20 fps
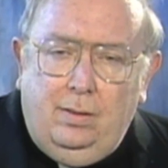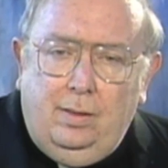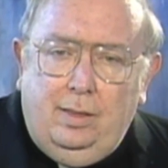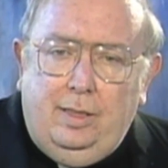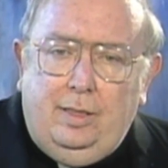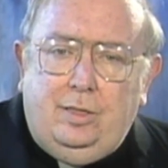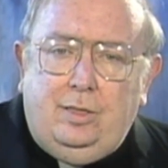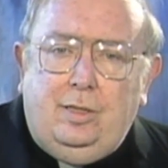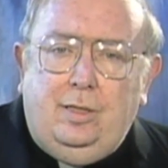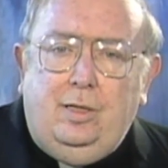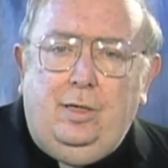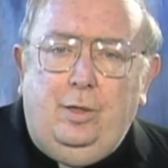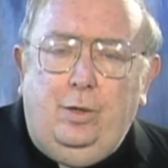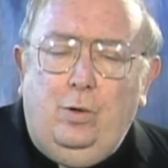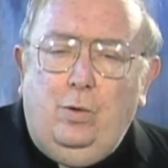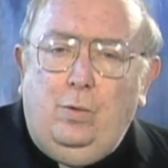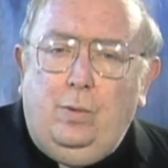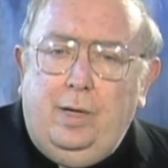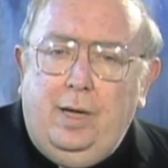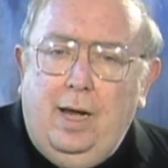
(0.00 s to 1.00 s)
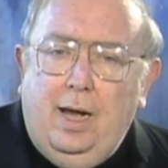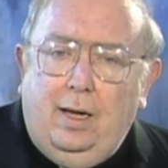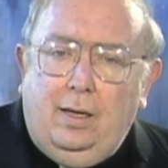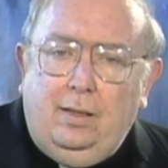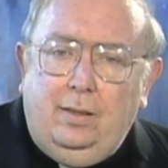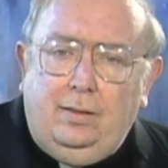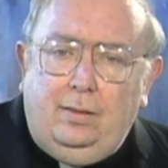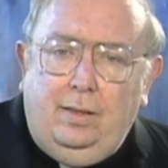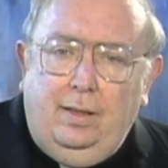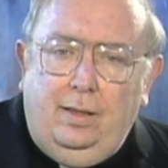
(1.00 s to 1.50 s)
It's a new
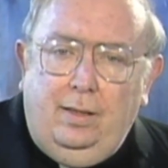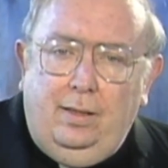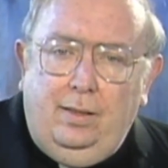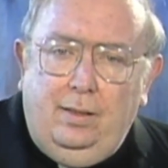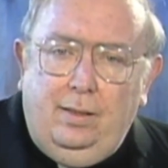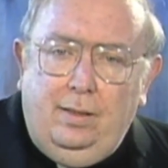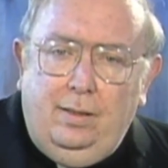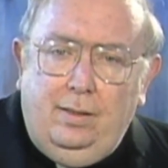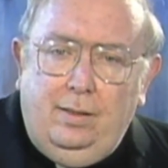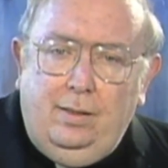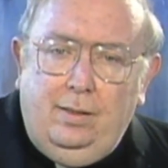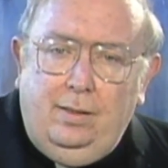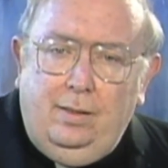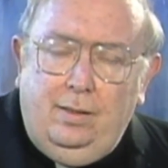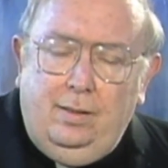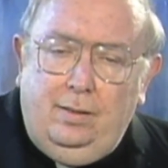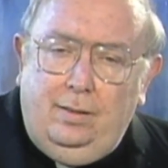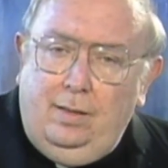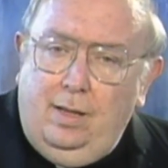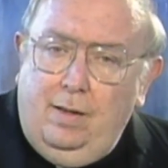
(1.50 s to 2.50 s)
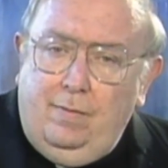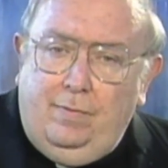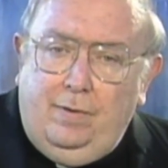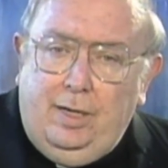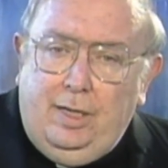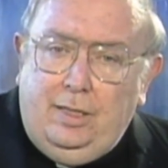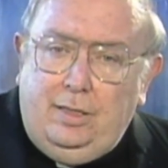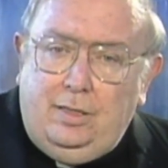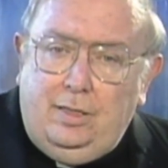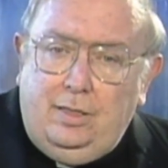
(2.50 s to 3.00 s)
reality. Never
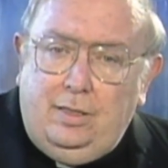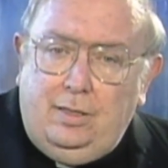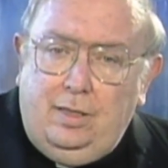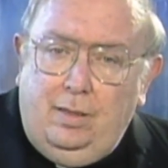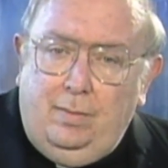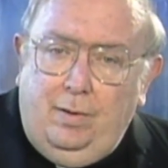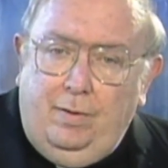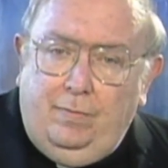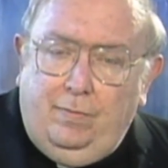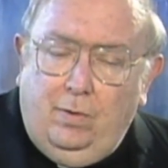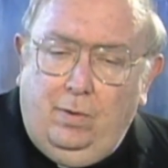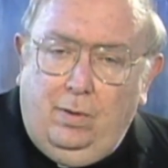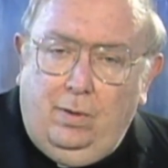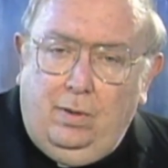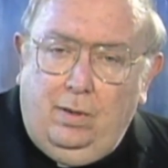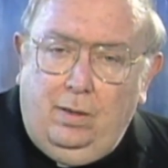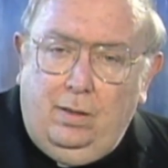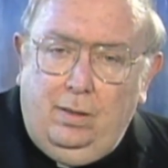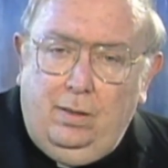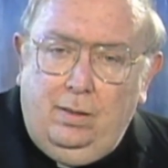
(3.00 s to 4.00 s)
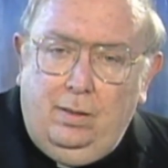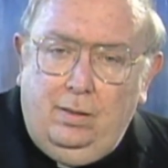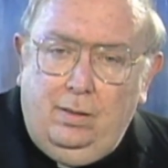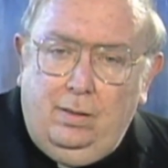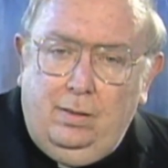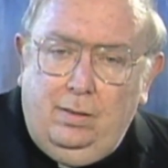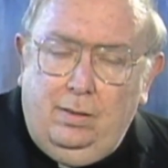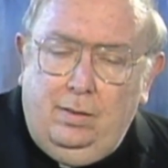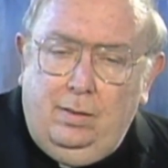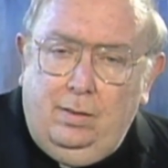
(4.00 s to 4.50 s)
existed before.
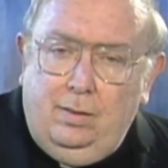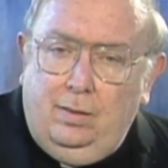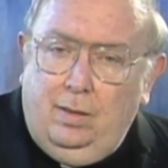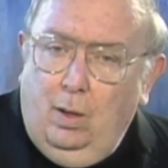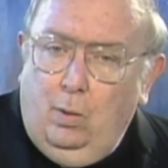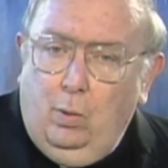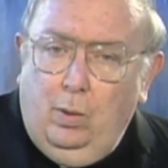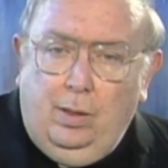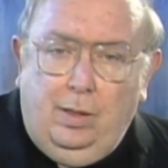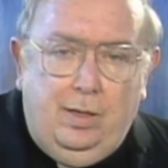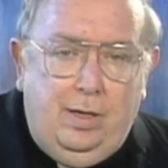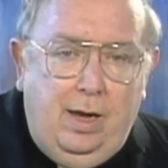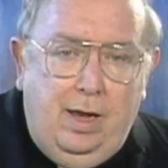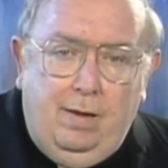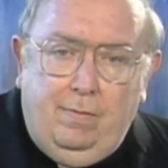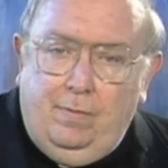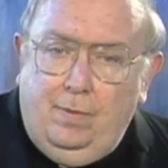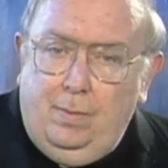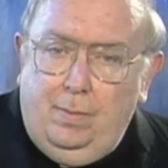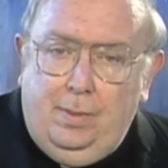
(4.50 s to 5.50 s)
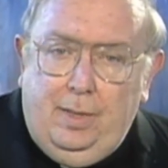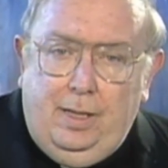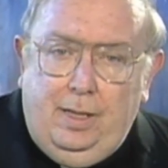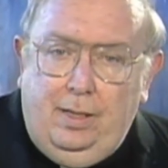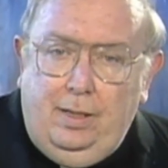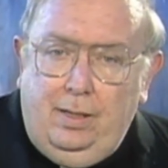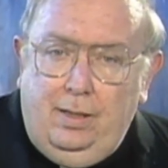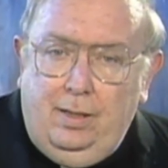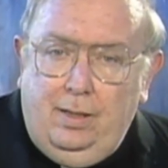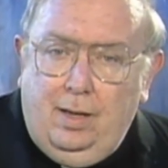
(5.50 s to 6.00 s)
There will never be